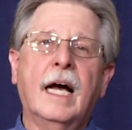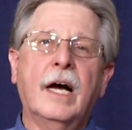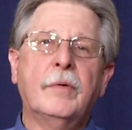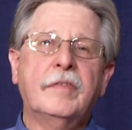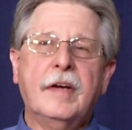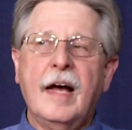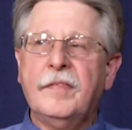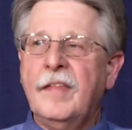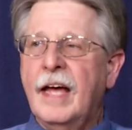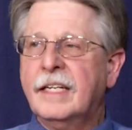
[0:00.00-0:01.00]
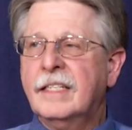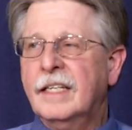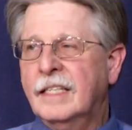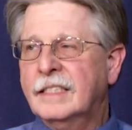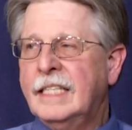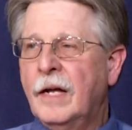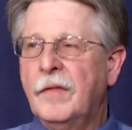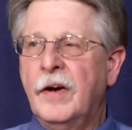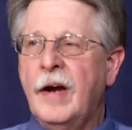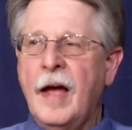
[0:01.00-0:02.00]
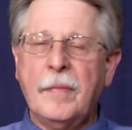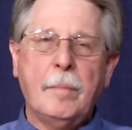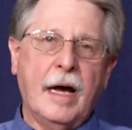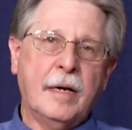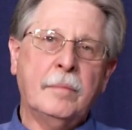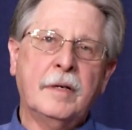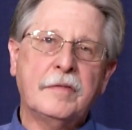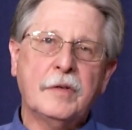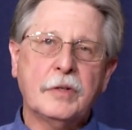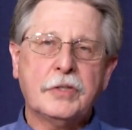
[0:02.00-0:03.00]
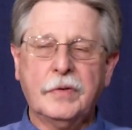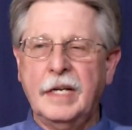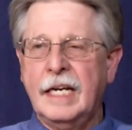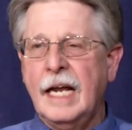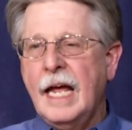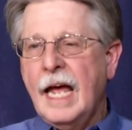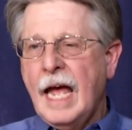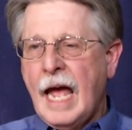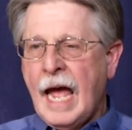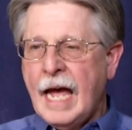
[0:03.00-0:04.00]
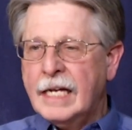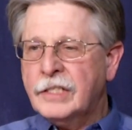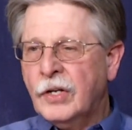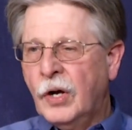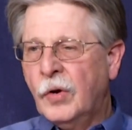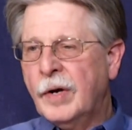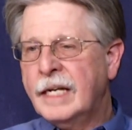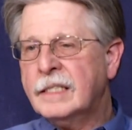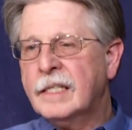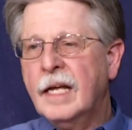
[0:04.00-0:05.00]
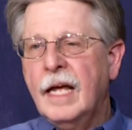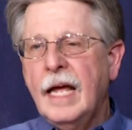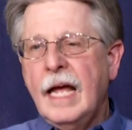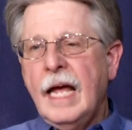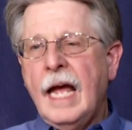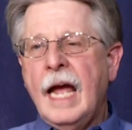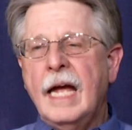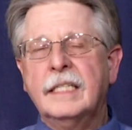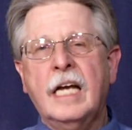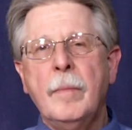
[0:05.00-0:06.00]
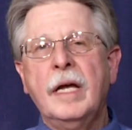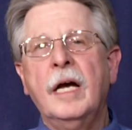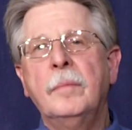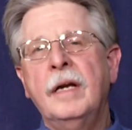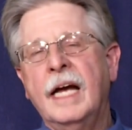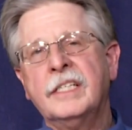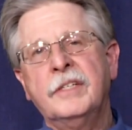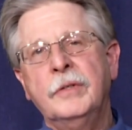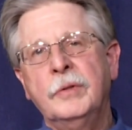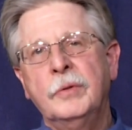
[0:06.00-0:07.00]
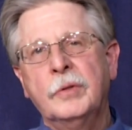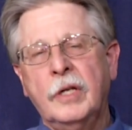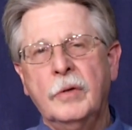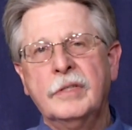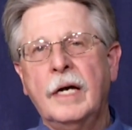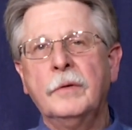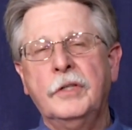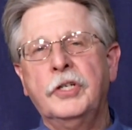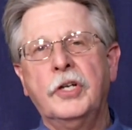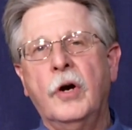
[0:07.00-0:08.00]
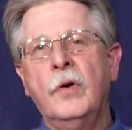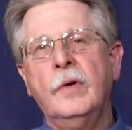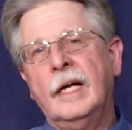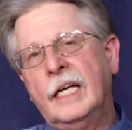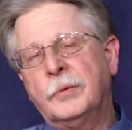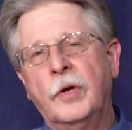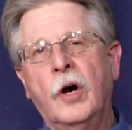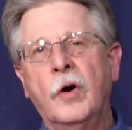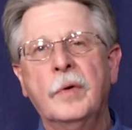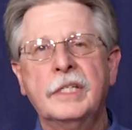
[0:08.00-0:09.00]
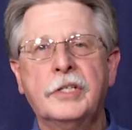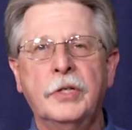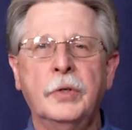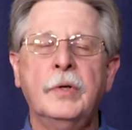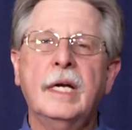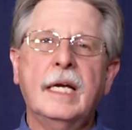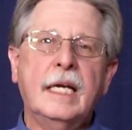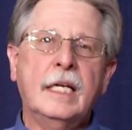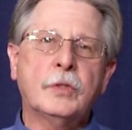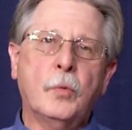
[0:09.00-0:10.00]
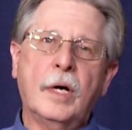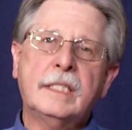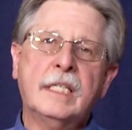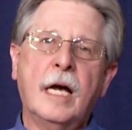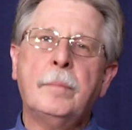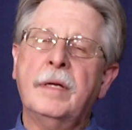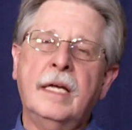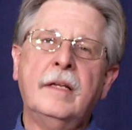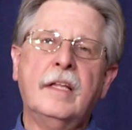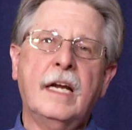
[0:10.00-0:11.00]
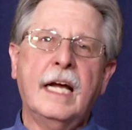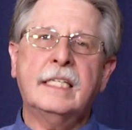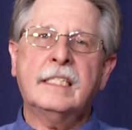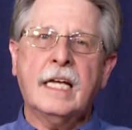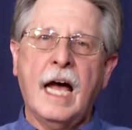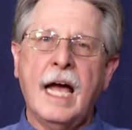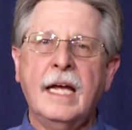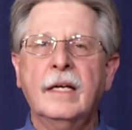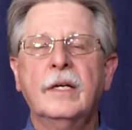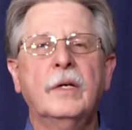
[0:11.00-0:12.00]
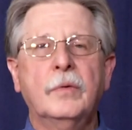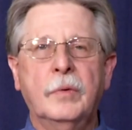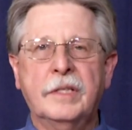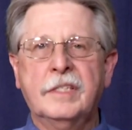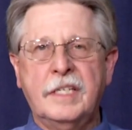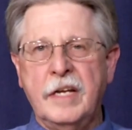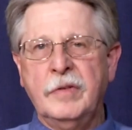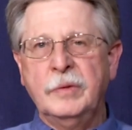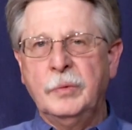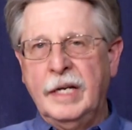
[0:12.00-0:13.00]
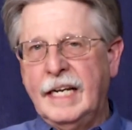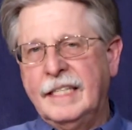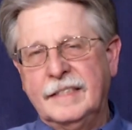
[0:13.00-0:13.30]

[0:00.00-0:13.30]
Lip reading: we've got that down there at the bottom of your screen, as always. And coming up next to close out the show, as we always do, is What's Up in the Night Sky with Stephen Whitty.